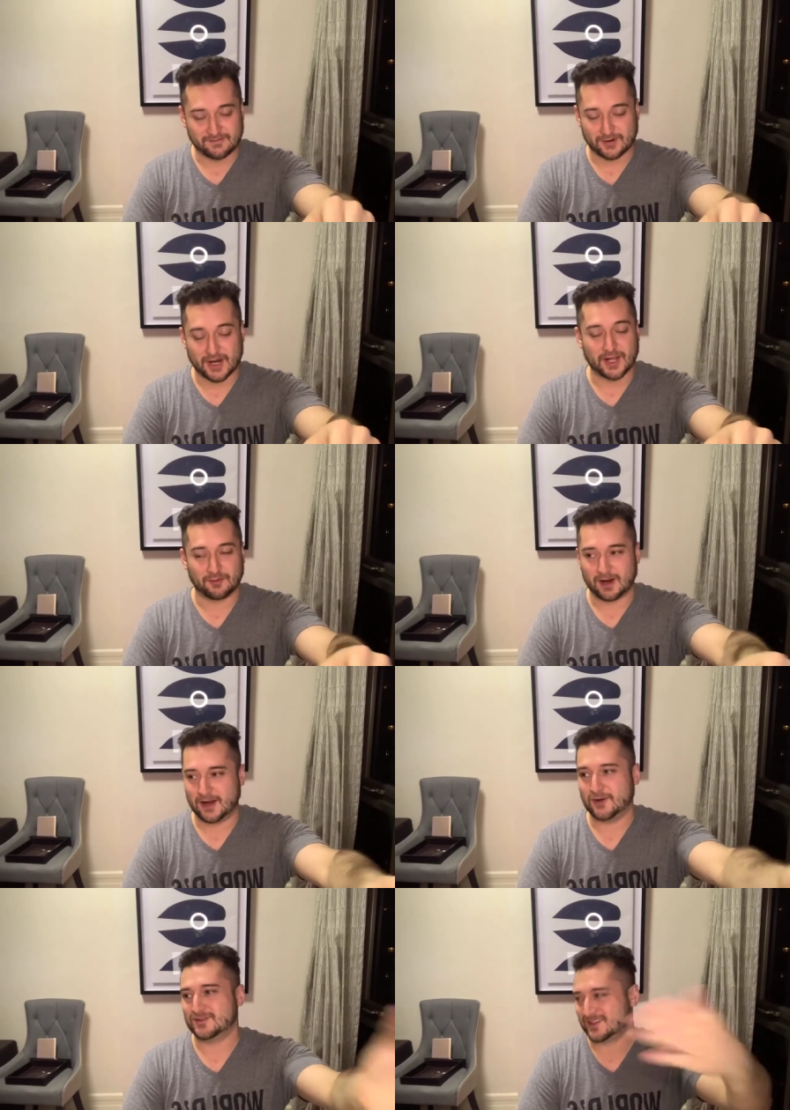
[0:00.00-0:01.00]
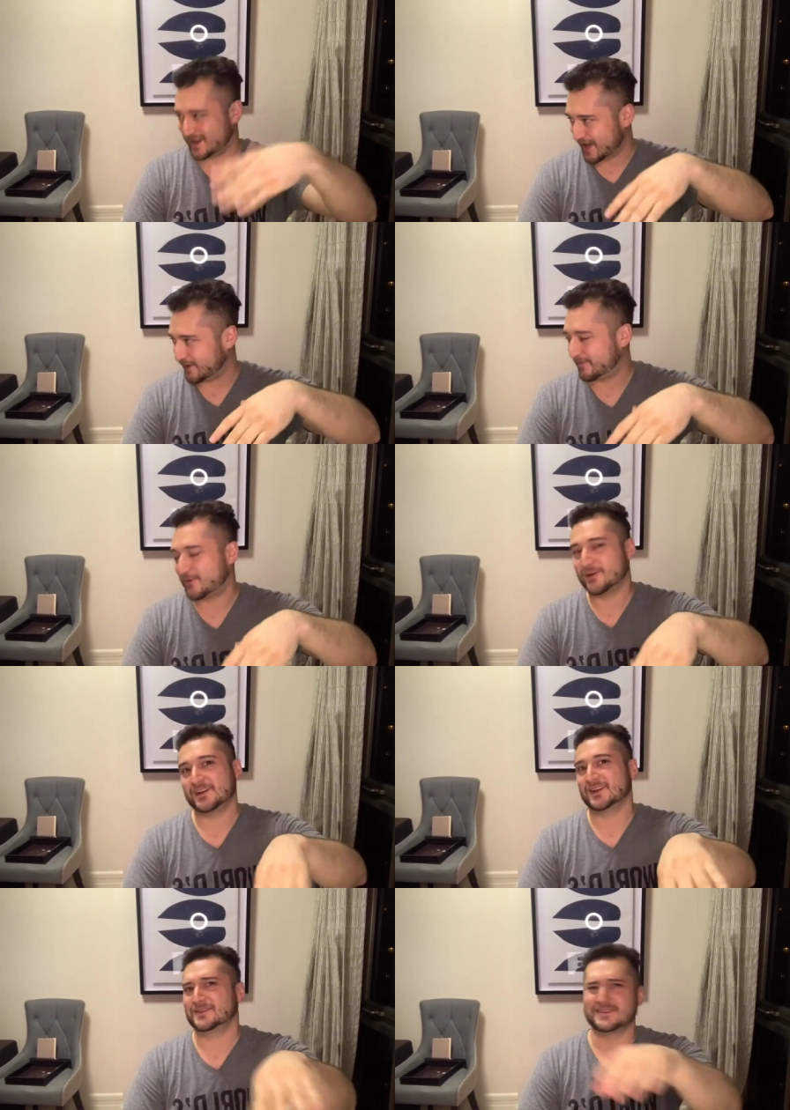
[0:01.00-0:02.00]
Colorado to
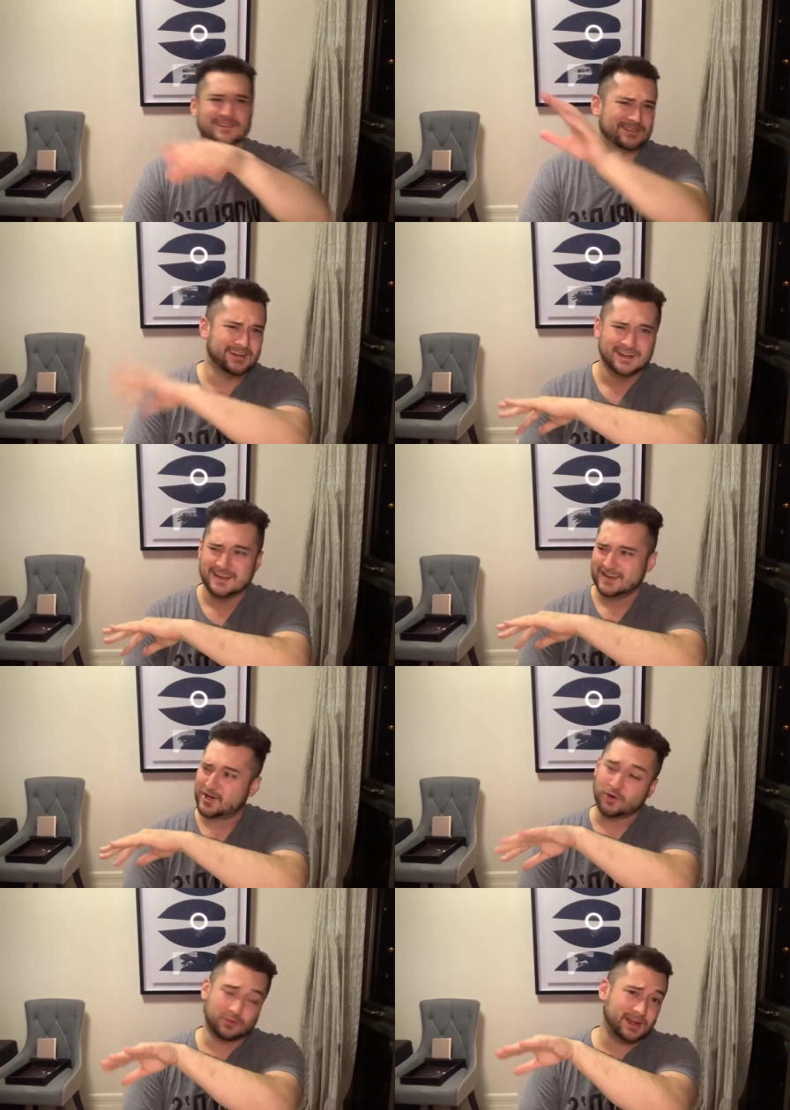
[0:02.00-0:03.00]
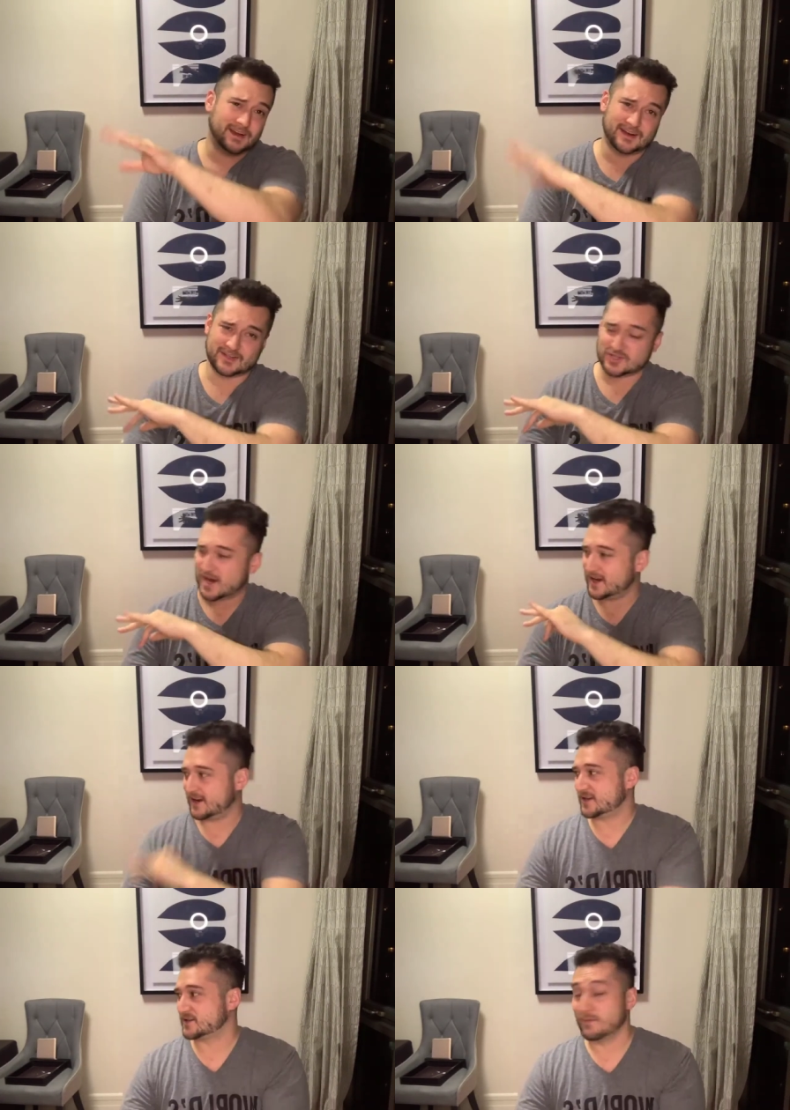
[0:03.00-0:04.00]
California to Korea to
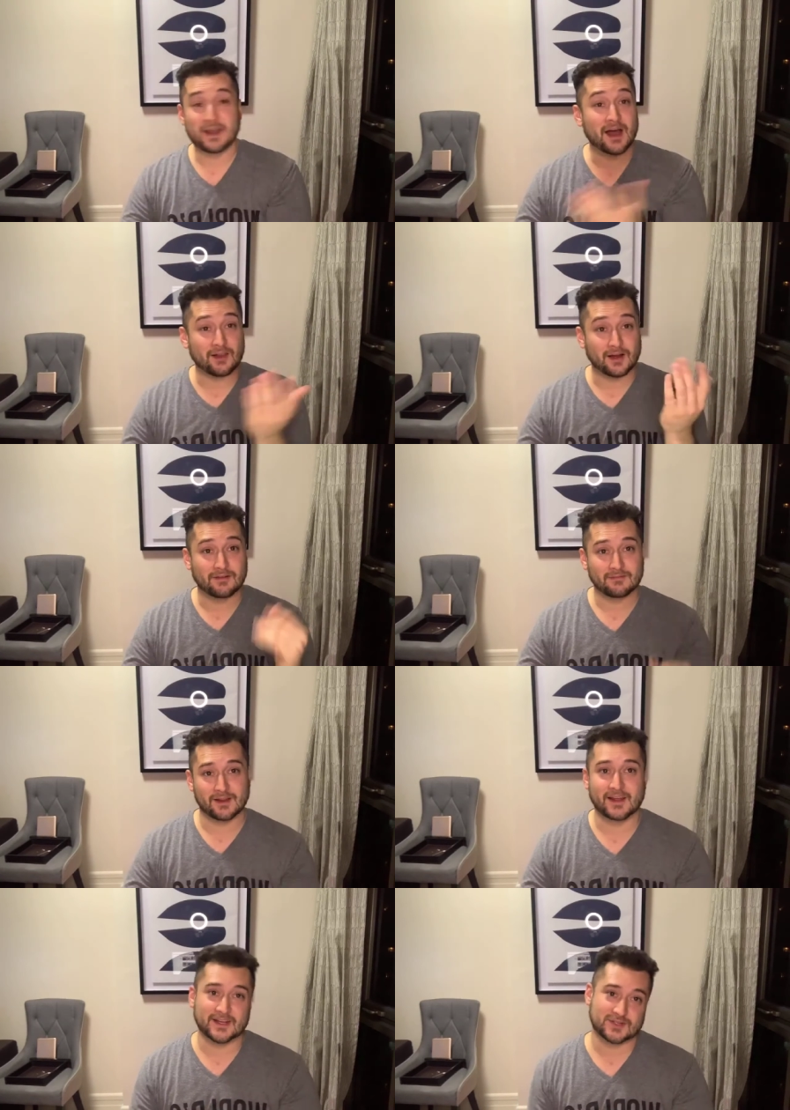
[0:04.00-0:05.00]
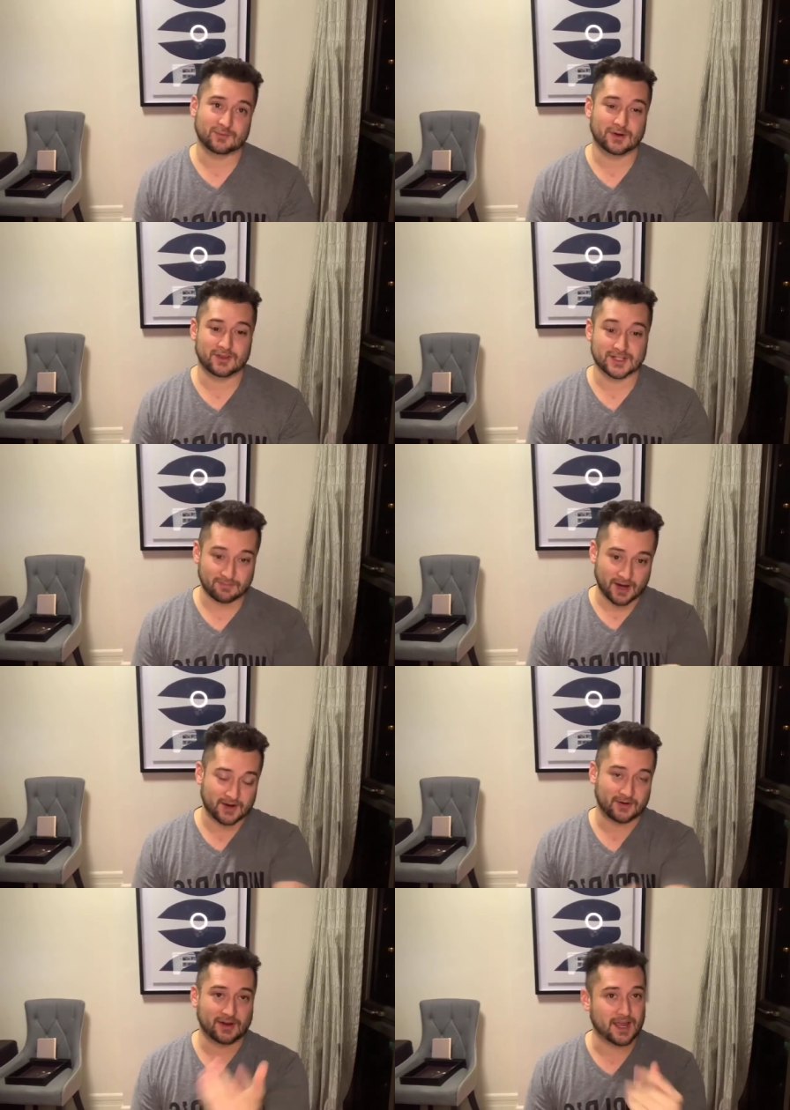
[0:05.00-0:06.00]
China to Manila. And that's where this
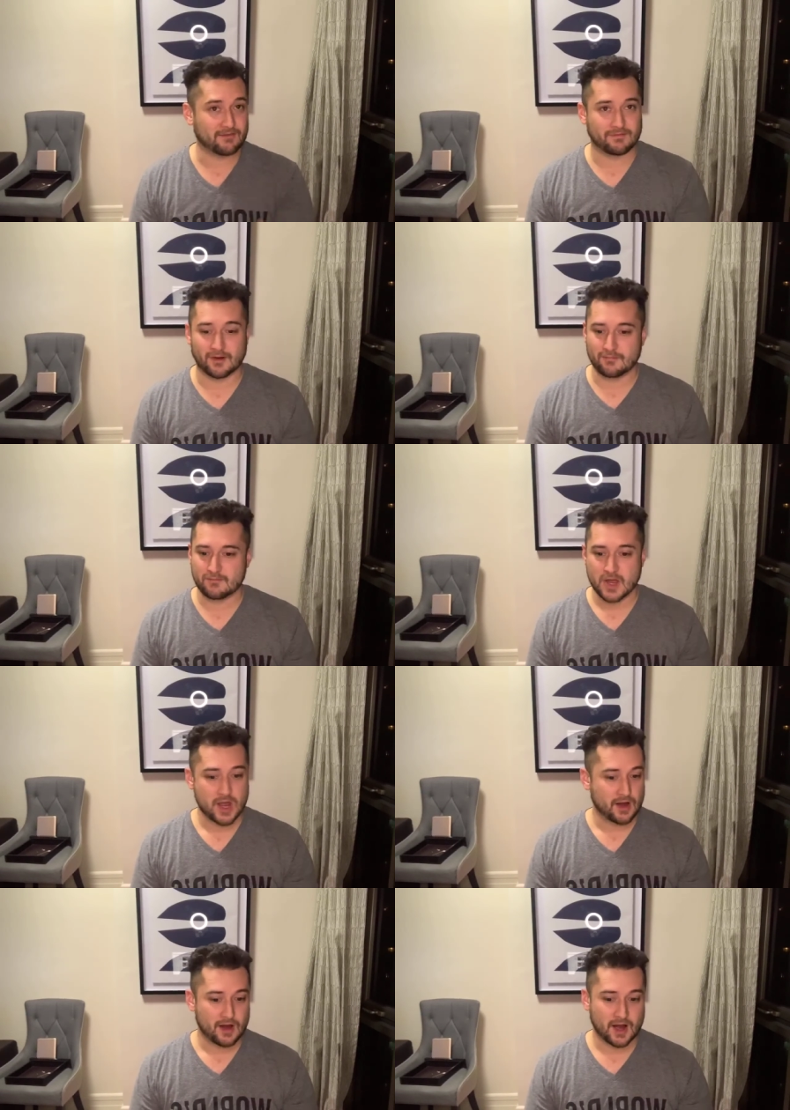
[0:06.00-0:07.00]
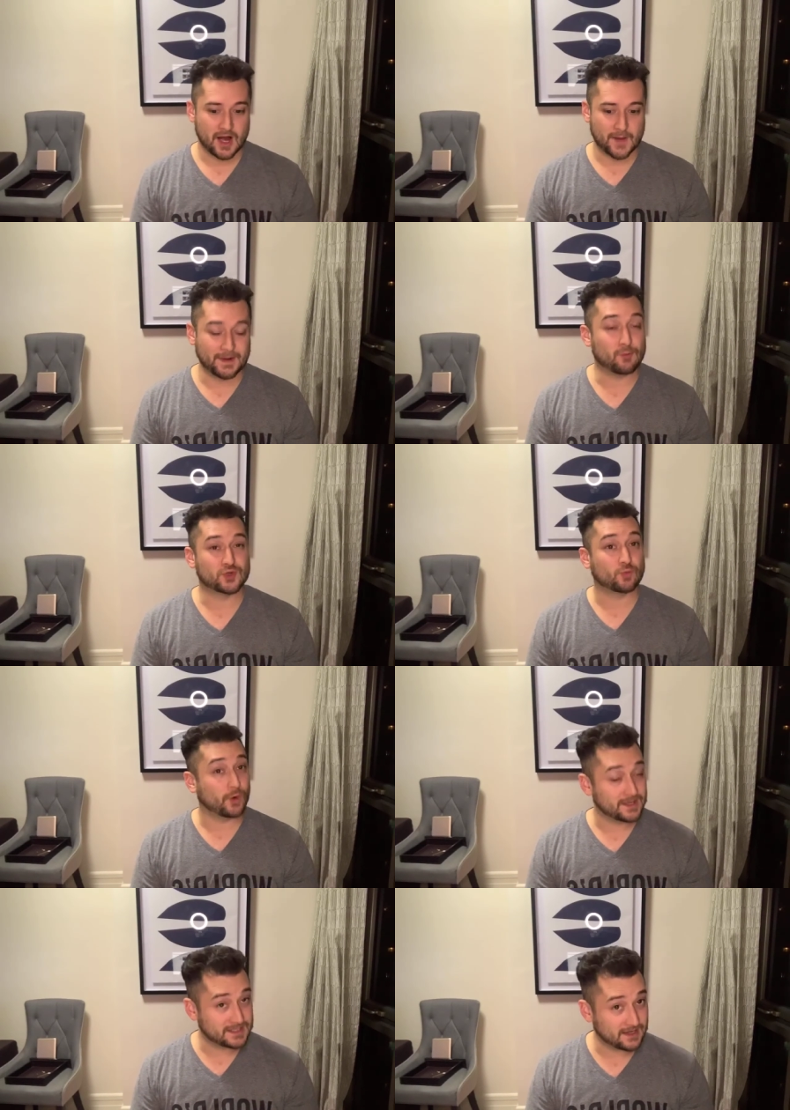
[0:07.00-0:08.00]
monitor came from. Um, it was
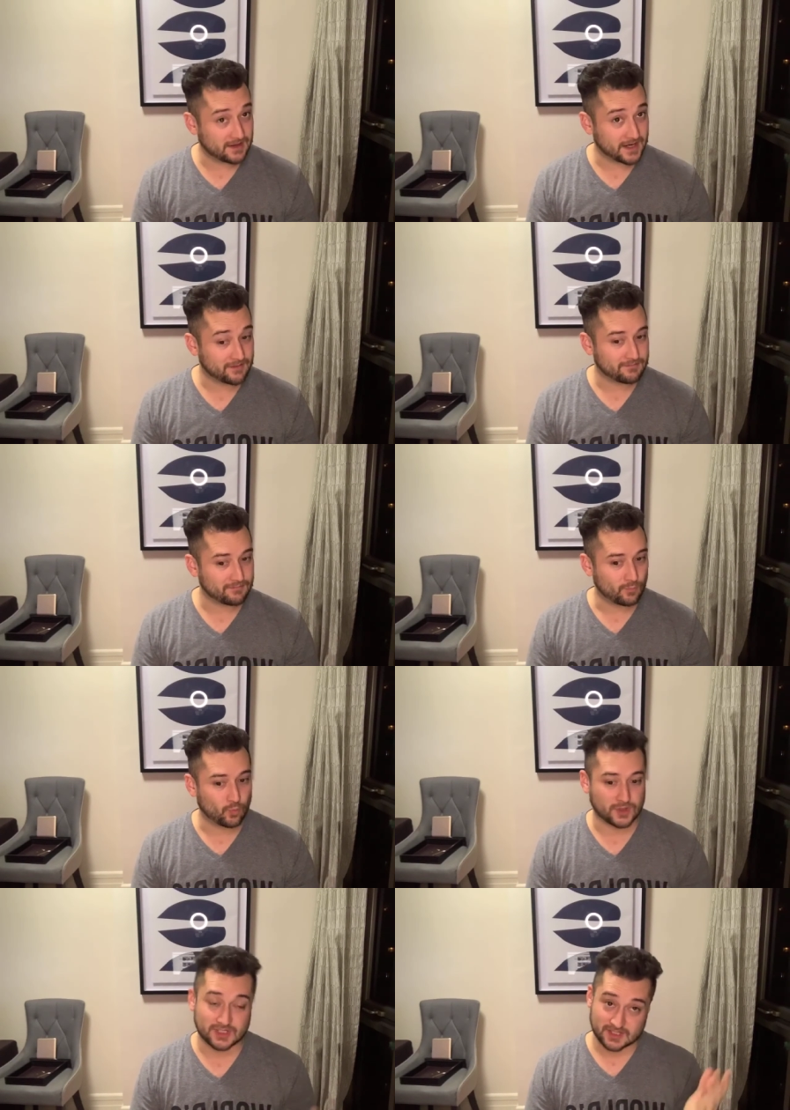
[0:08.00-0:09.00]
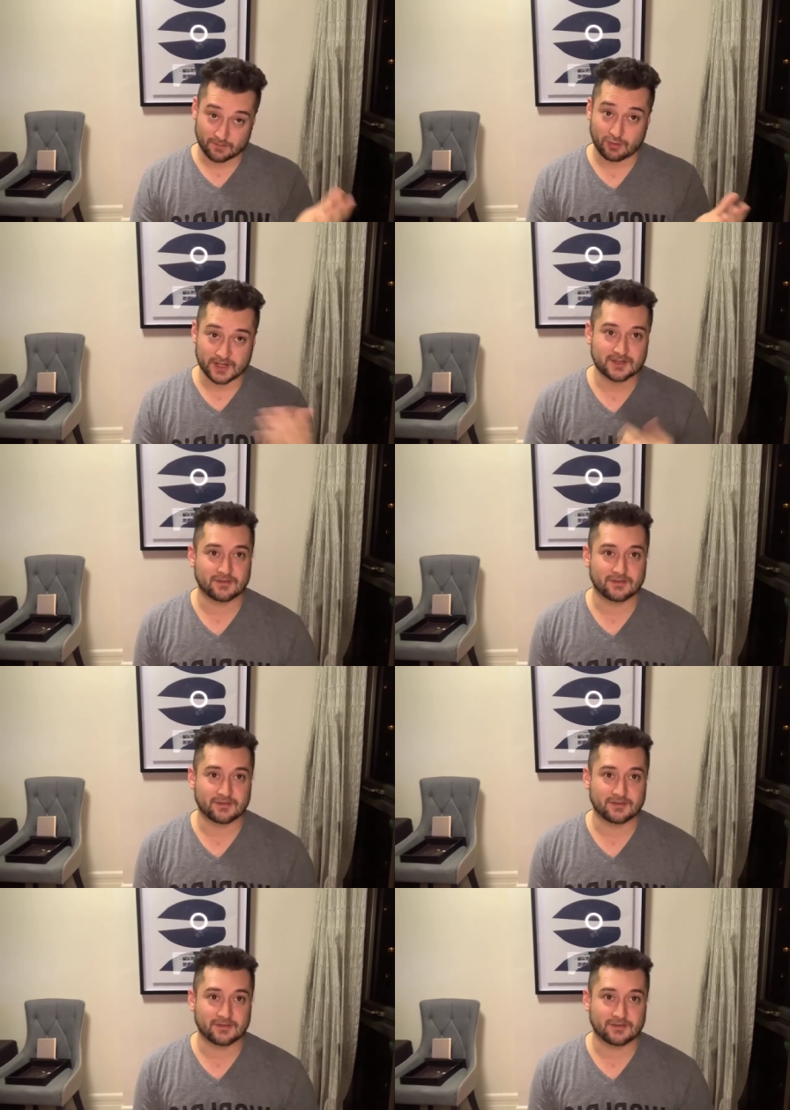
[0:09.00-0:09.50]
one day late, which is impressive